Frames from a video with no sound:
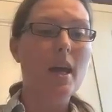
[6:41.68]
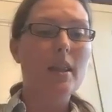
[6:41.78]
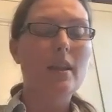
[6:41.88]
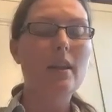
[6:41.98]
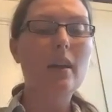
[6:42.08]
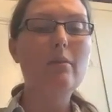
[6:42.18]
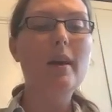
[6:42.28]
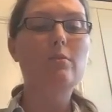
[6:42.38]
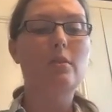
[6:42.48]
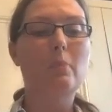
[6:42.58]
The
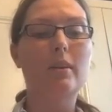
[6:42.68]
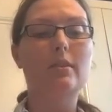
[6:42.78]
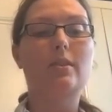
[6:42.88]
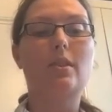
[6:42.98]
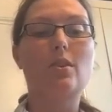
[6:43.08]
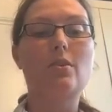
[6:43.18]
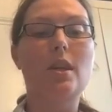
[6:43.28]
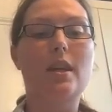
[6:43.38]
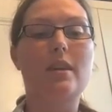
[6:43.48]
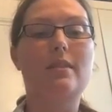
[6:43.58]
nullifiers' response to the
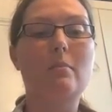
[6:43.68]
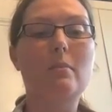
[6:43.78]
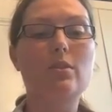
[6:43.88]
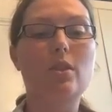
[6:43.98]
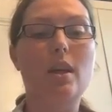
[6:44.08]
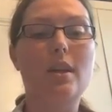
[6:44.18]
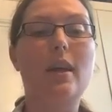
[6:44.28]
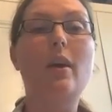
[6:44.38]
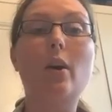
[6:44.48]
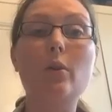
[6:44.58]
Unionists demonstrated
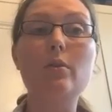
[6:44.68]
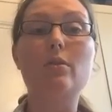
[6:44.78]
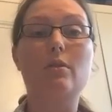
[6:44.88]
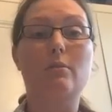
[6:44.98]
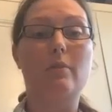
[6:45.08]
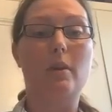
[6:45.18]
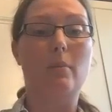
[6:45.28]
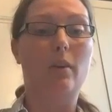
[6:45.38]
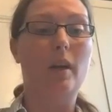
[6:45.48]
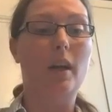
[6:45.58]
their own use of
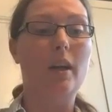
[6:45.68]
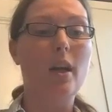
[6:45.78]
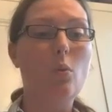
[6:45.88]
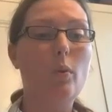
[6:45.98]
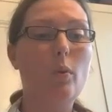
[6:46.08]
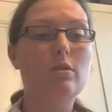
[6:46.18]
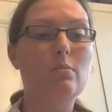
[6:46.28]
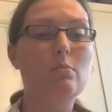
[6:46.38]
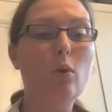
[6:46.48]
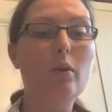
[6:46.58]
fearmongering, which was
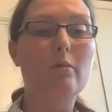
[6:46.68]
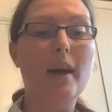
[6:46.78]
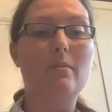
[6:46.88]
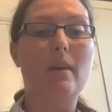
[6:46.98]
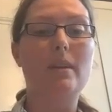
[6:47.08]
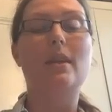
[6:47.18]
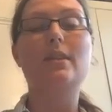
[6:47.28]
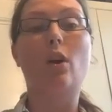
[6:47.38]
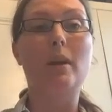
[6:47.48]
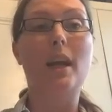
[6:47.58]
more effective as they
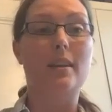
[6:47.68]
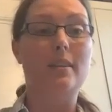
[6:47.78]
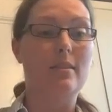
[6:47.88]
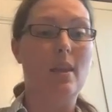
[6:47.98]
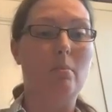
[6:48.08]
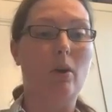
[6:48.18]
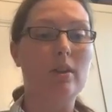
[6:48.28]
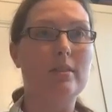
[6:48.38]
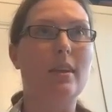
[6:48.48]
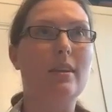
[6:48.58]
dominated state
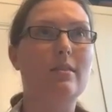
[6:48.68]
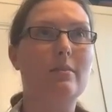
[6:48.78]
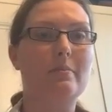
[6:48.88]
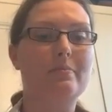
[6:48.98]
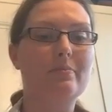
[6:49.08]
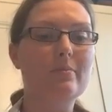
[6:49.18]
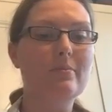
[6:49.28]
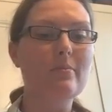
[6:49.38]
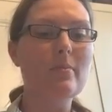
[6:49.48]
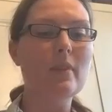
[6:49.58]
politics.
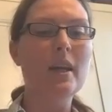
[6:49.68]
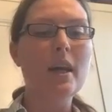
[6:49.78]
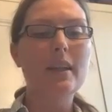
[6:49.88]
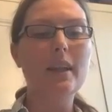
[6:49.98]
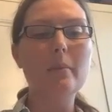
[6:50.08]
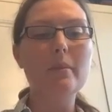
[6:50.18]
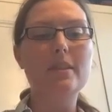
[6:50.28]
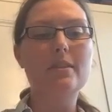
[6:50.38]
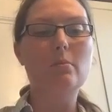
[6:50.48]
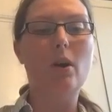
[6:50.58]
The
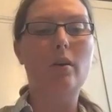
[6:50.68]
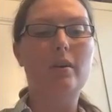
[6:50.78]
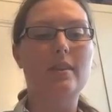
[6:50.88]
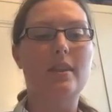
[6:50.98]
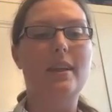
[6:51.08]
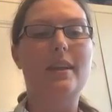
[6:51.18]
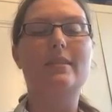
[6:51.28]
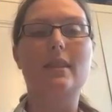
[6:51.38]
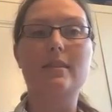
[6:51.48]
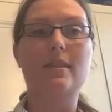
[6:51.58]
limited democracy that
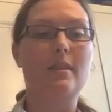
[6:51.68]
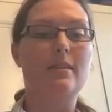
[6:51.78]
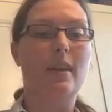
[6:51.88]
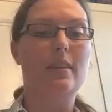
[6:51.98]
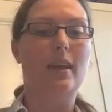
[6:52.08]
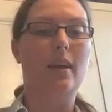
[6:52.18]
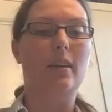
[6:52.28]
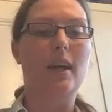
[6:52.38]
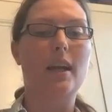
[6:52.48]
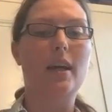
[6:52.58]
existed in South
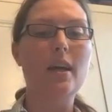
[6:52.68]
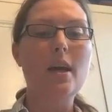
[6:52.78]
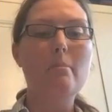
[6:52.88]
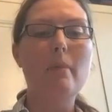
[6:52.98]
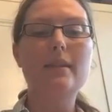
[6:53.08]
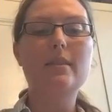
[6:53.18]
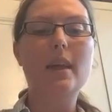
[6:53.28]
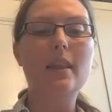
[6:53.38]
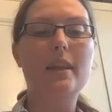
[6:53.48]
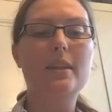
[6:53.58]
Carolina made
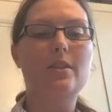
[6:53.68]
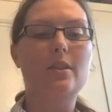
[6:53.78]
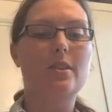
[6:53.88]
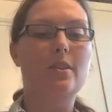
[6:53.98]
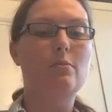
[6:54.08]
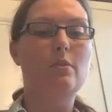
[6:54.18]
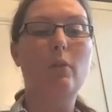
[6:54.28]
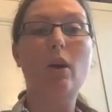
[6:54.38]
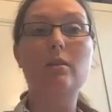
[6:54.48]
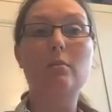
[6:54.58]
state legislatures
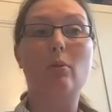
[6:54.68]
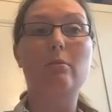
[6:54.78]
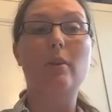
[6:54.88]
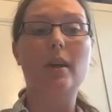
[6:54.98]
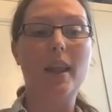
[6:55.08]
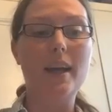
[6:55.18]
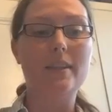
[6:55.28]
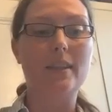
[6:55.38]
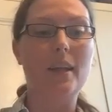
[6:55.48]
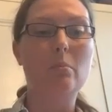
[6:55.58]
responsible for
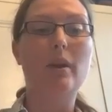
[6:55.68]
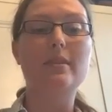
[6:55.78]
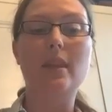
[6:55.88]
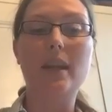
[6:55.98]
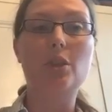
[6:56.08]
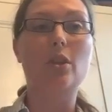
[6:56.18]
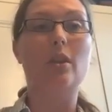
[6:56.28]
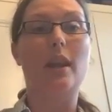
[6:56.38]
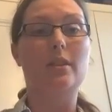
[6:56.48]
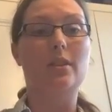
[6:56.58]
electing presidential
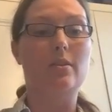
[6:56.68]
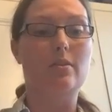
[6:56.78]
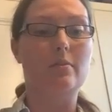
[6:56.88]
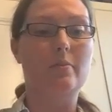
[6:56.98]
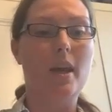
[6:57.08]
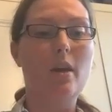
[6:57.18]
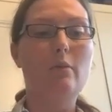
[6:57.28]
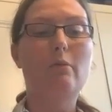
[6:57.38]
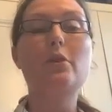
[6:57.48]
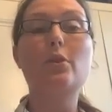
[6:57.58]
electors.
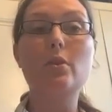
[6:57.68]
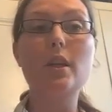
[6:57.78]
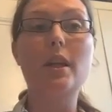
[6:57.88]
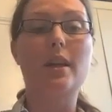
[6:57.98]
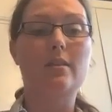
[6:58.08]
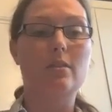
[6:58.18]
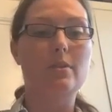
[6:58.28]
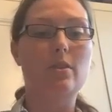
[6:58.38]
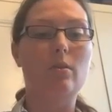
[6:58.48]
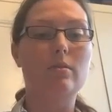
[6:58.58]
For Unionists, the
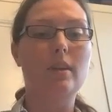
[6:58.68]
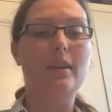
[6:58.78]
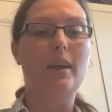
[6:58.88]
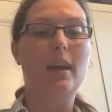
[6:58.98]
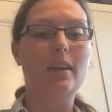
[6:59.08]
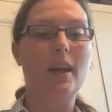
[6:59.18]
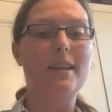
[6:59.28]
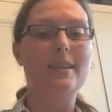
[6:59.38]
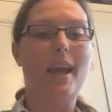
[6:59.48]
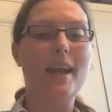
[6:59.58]
result of South
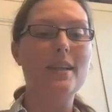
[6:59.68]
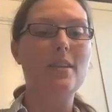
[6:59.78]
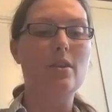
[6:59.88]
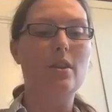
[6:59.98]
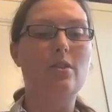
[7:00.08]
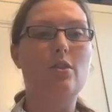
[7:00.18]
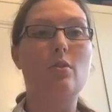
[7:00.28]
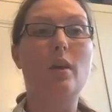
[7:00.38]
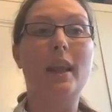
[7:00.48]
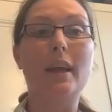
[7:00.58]
Carolina's
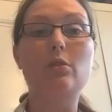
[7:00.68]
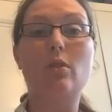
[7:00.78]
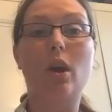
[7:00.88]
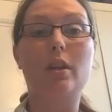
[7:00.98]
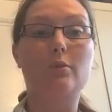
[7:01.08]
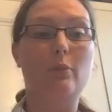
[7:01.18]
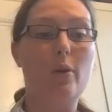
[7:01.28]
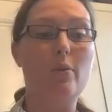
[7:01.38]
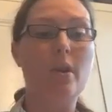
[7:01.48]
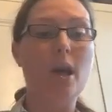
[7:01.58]
1832 Electoral College
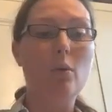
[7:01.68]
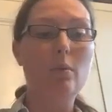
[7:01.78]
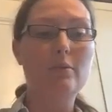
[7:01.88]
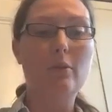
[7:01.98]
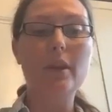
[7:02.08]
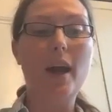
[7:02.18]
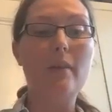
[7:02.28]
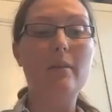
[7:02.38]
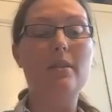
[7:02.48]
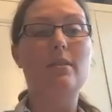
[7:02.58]
vote was further
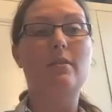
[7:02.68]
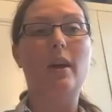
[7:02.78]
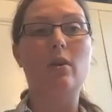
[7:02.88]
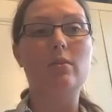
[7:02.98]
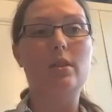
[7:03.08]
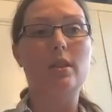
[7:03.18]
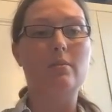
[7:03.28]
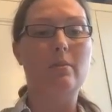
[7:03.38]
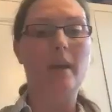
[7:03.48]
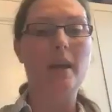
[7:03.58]
evidence of their own
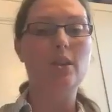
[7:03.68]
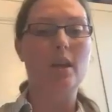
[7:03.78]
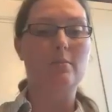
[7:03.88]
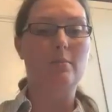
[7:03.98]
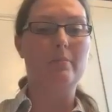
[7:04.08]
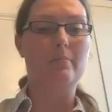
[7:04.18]
disenfranchisement.